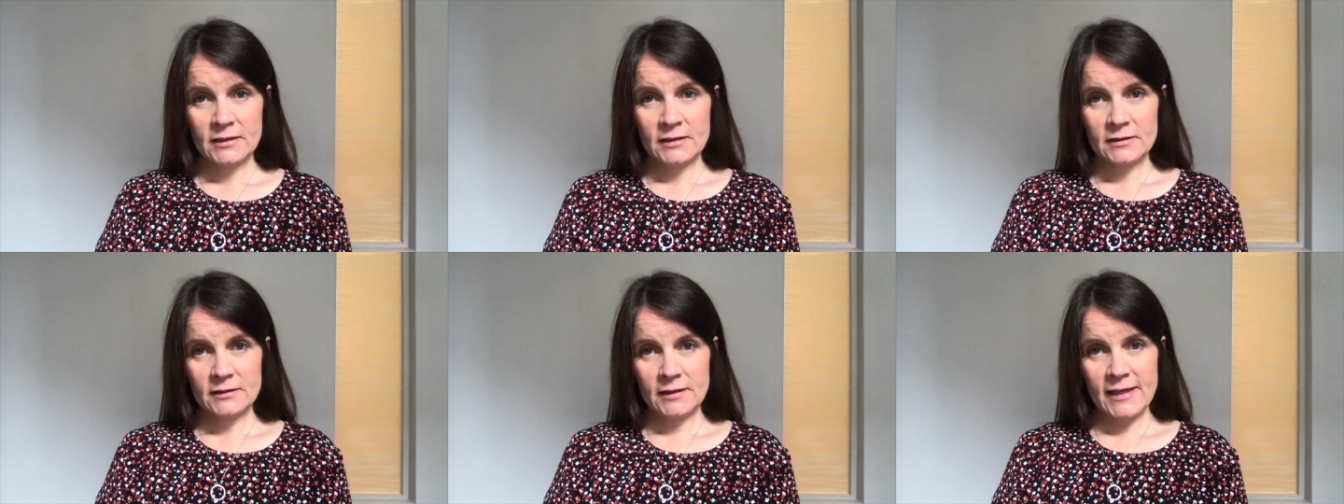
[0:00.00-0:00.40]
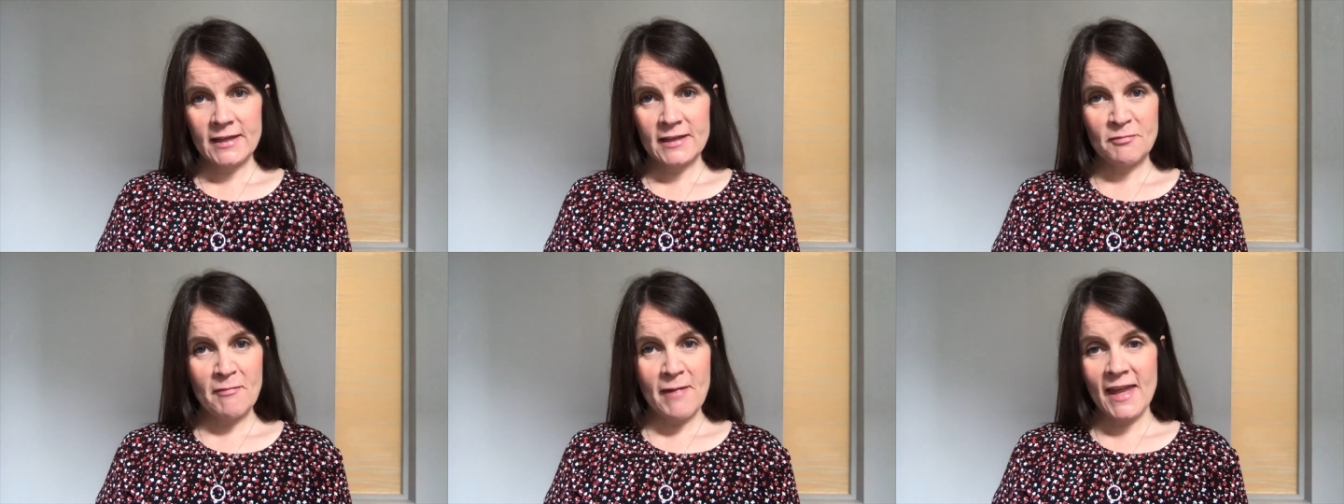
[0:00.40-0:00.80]

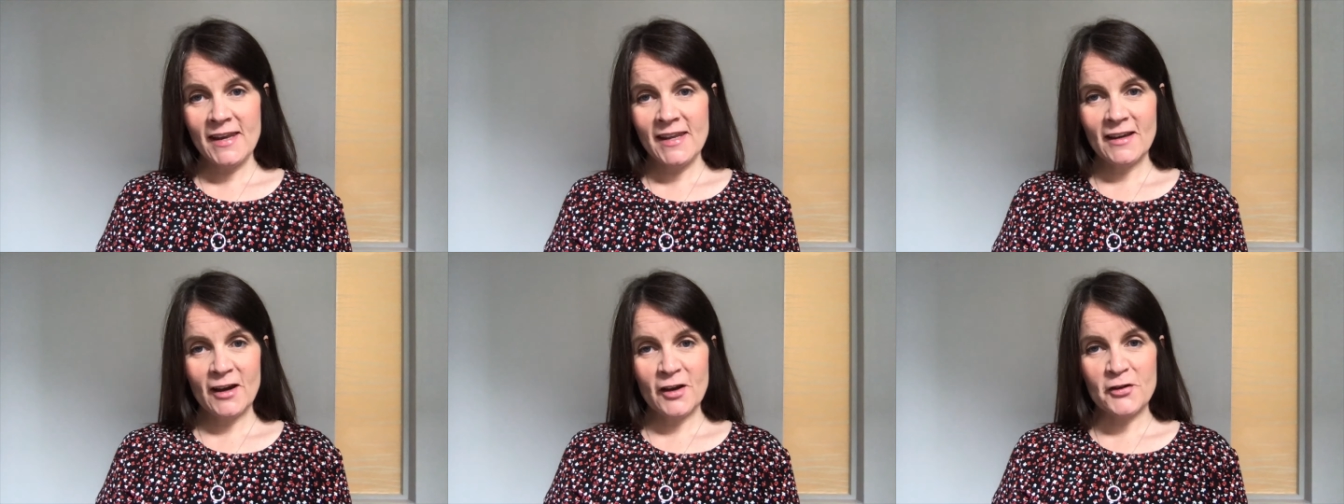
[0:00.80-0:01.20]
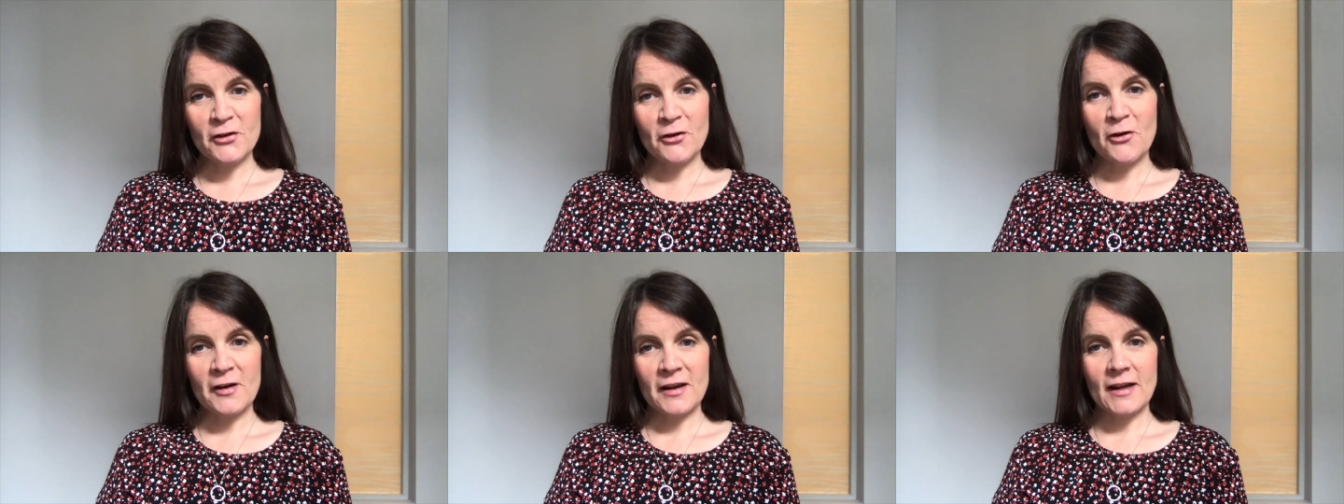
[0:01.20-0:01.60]
Like many
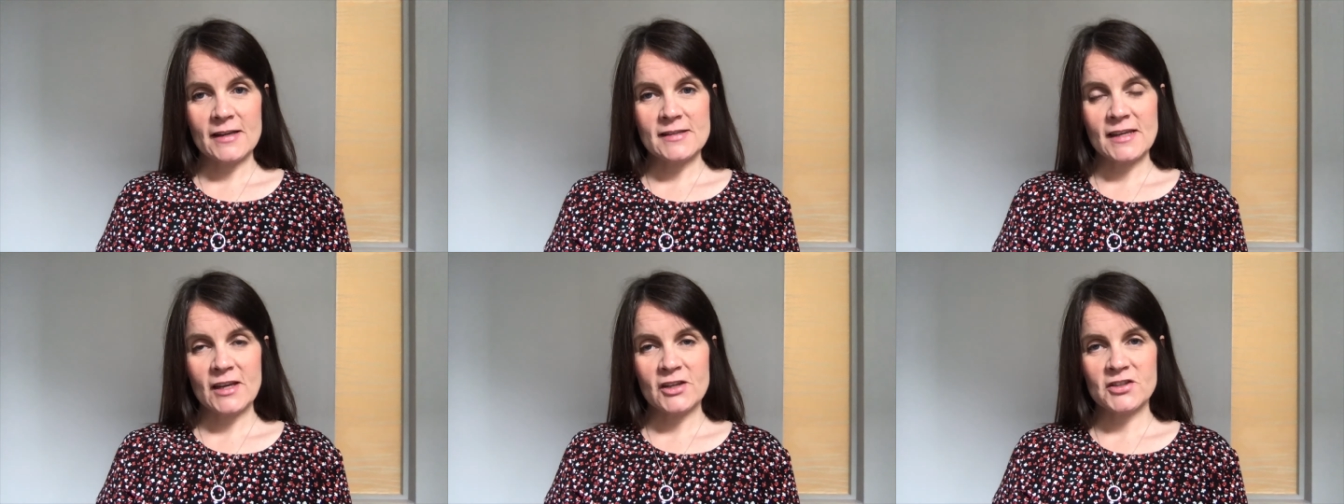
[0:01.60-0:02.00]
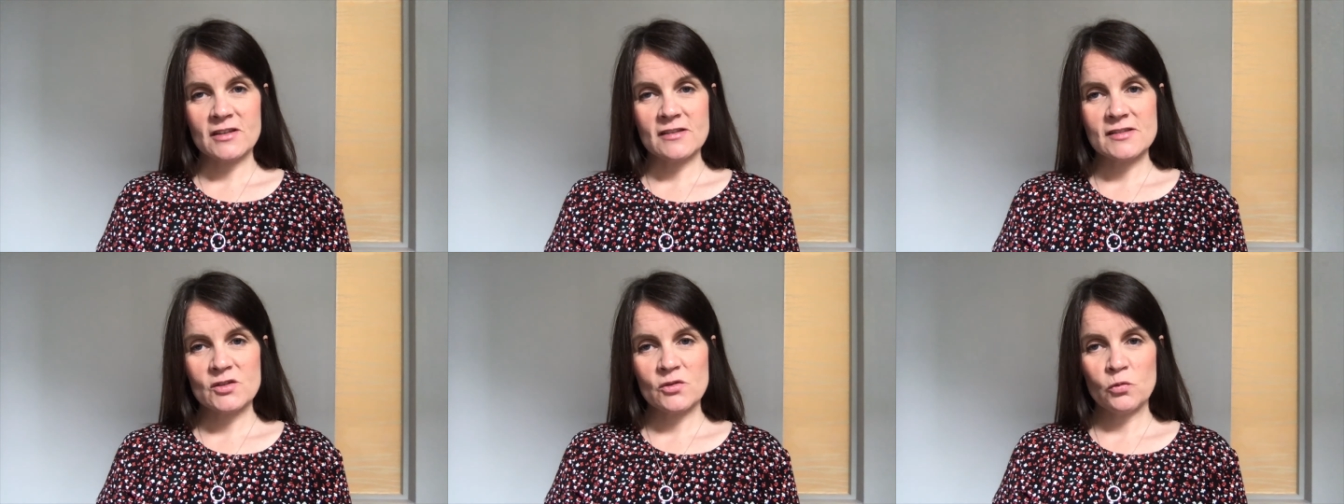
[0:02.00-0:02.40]
other
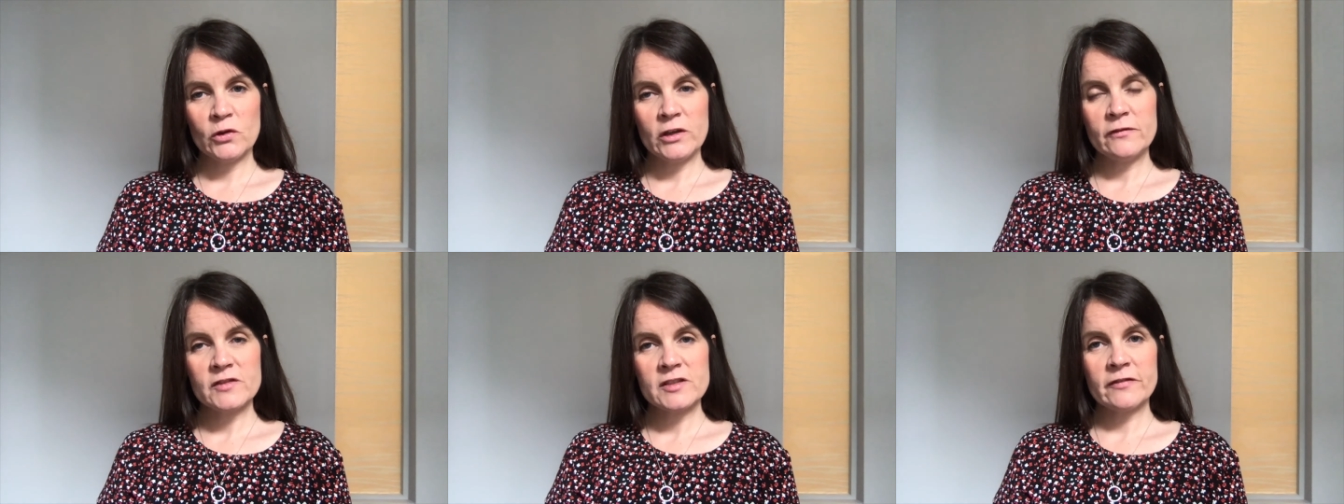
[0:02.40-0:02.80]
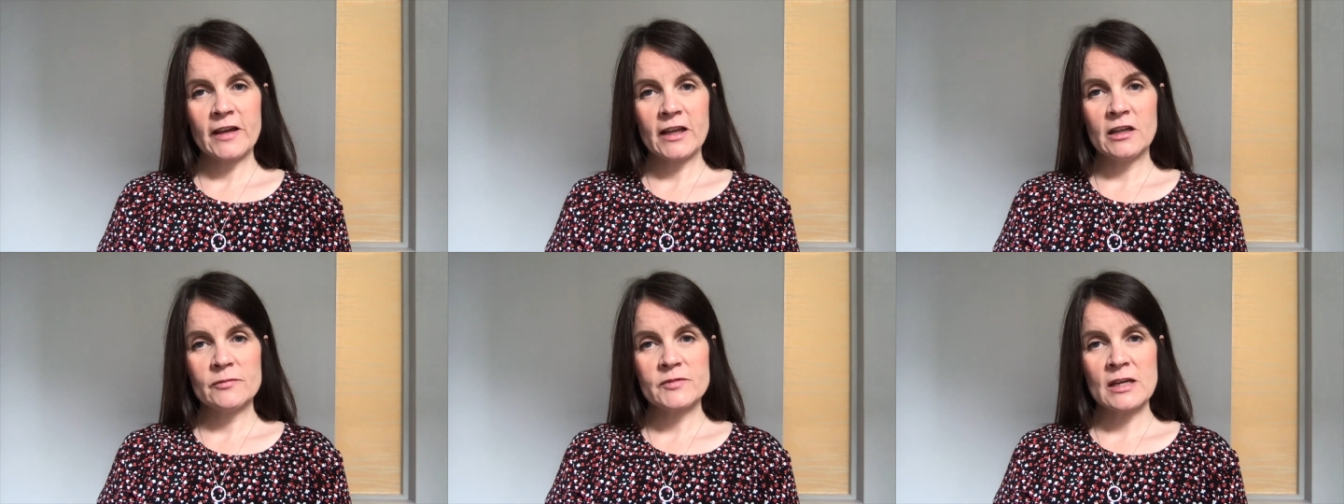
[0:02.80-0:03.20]
organisations, we've
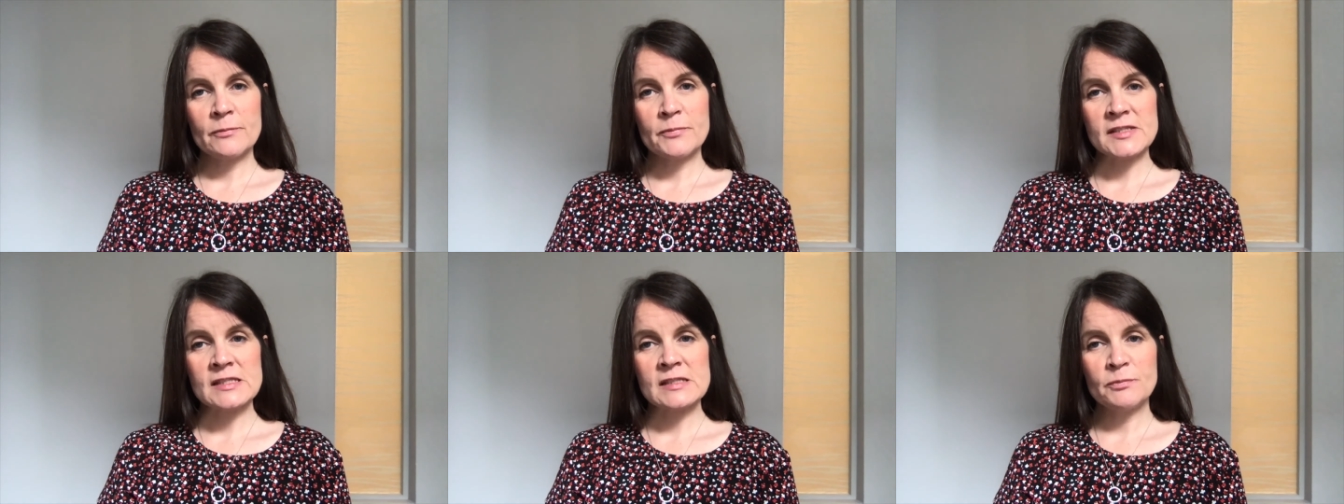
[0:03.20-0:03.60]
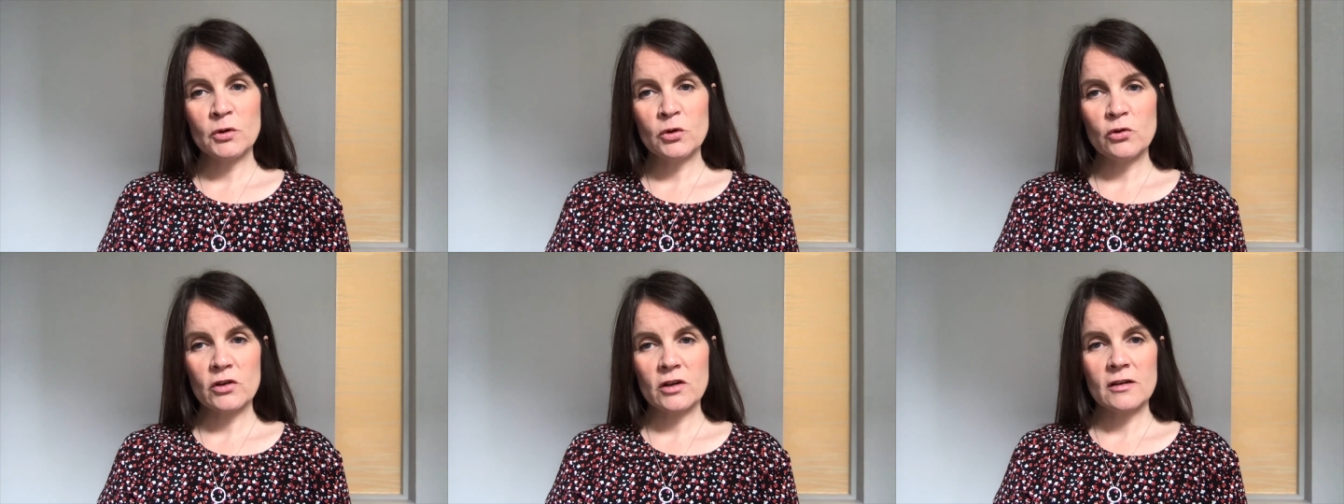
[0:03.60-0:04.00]
developed a
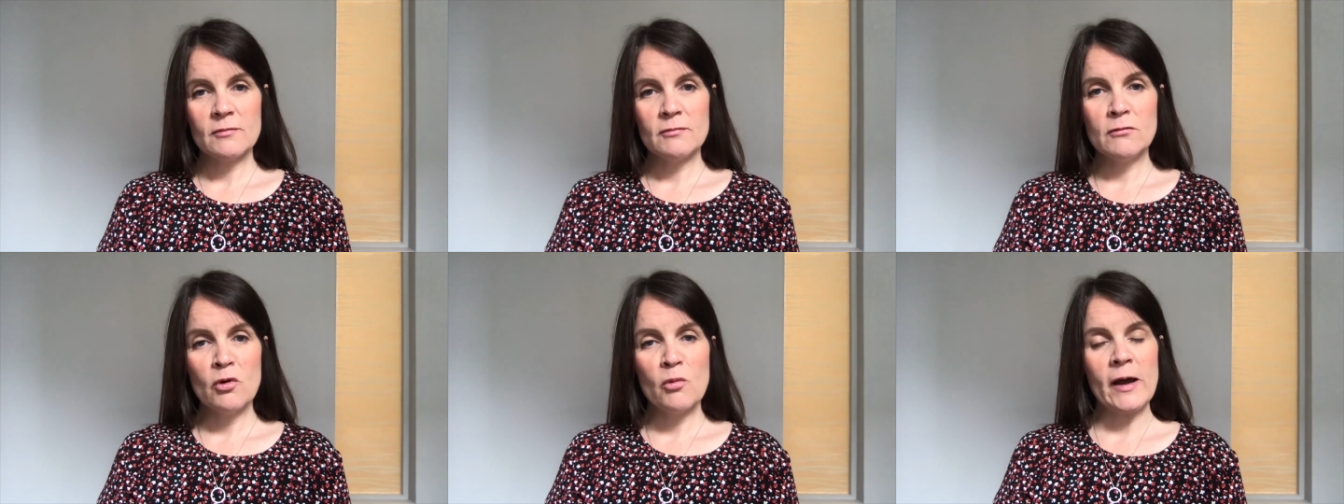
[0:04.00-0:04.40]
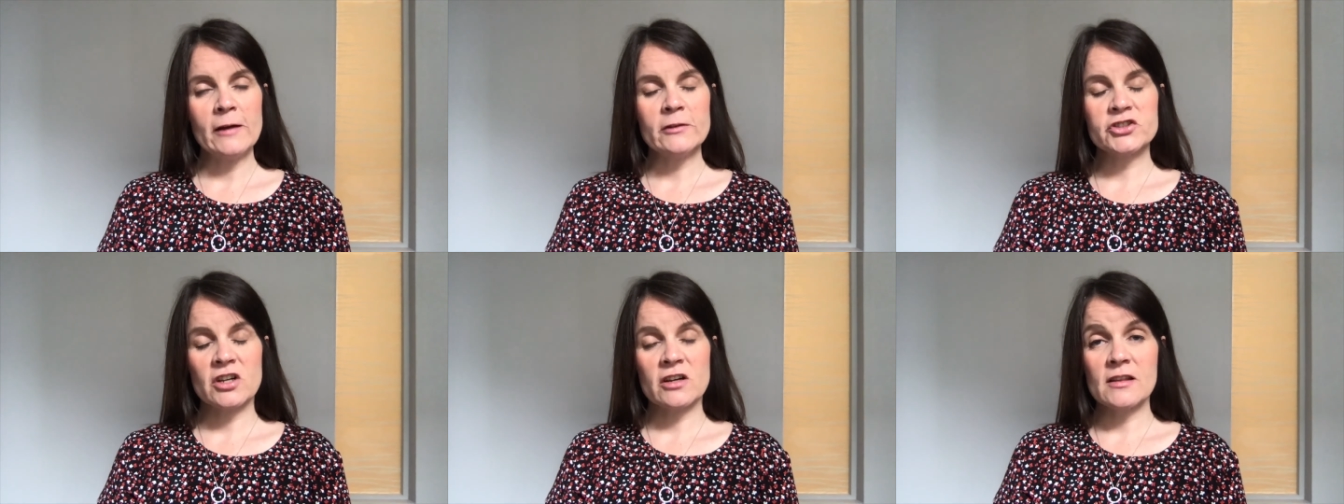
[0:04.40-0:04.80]
bespoke
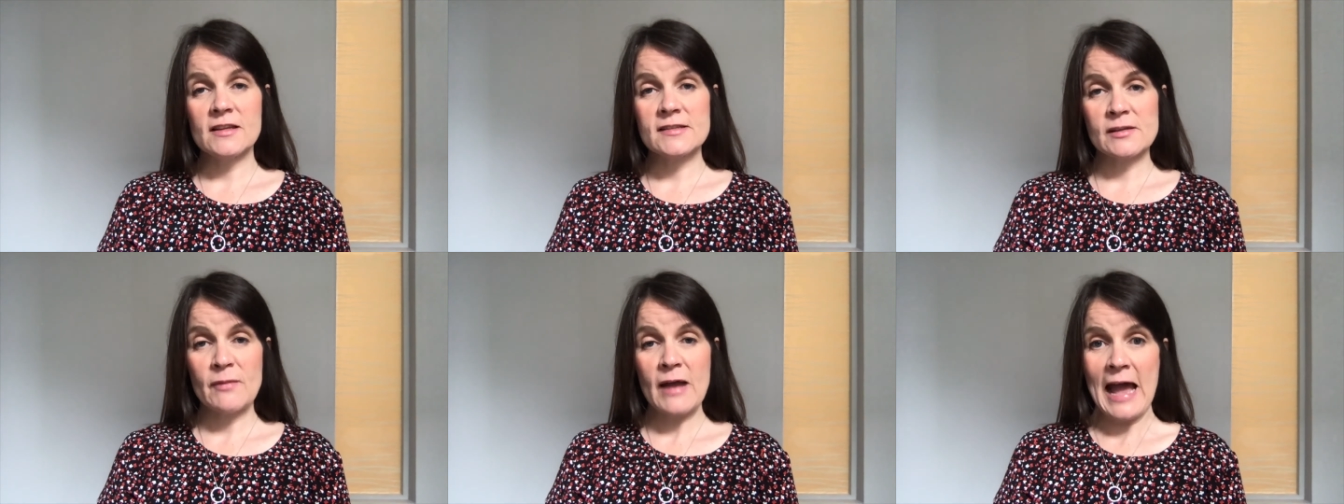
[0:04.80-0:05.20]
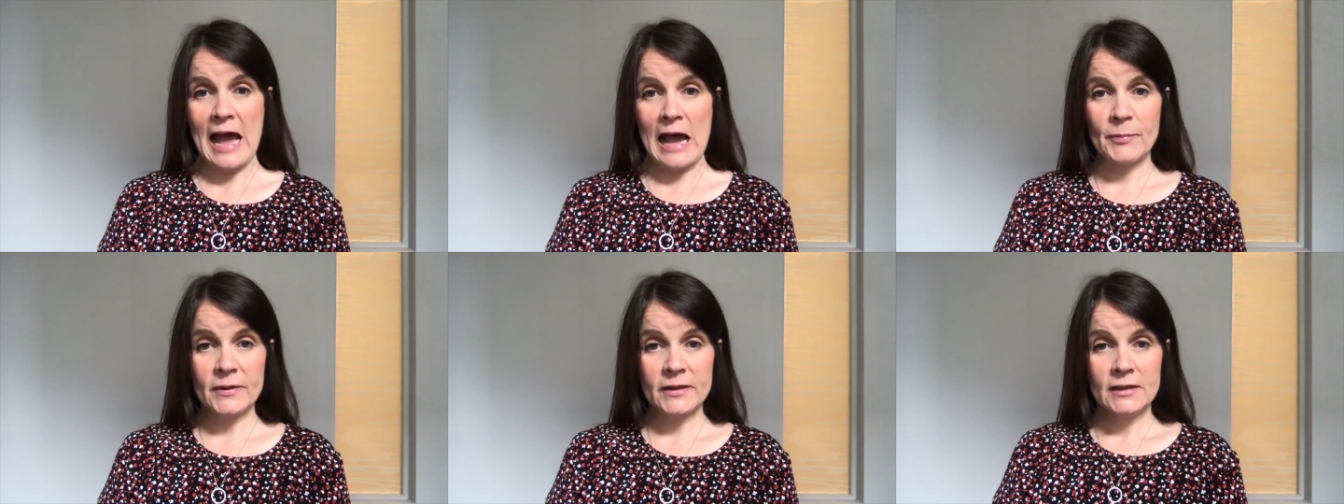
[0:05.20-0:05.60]
mobile journalism
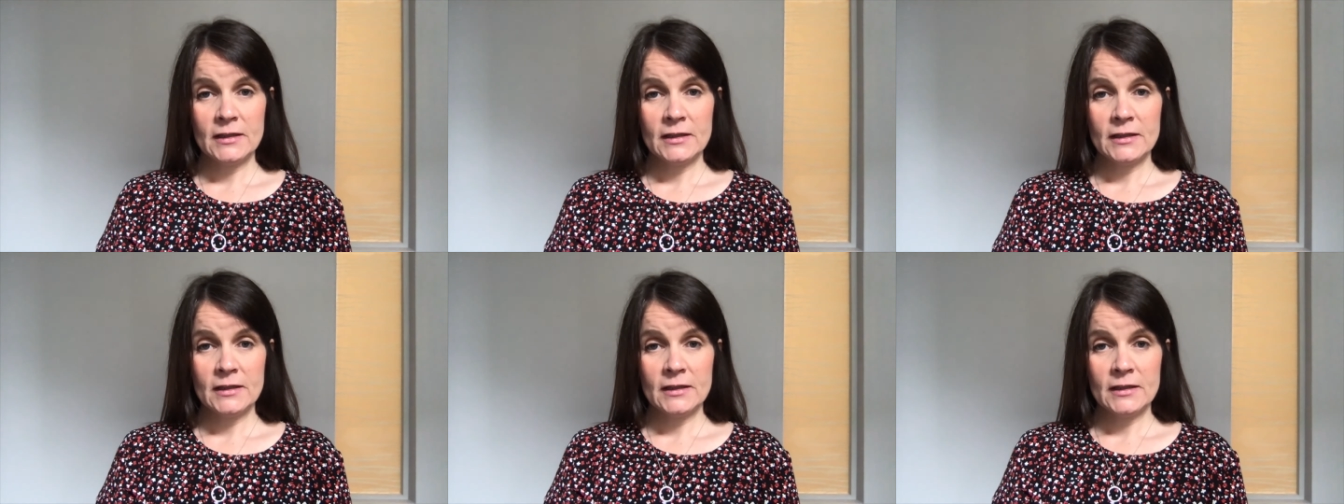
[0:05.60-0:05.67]
app,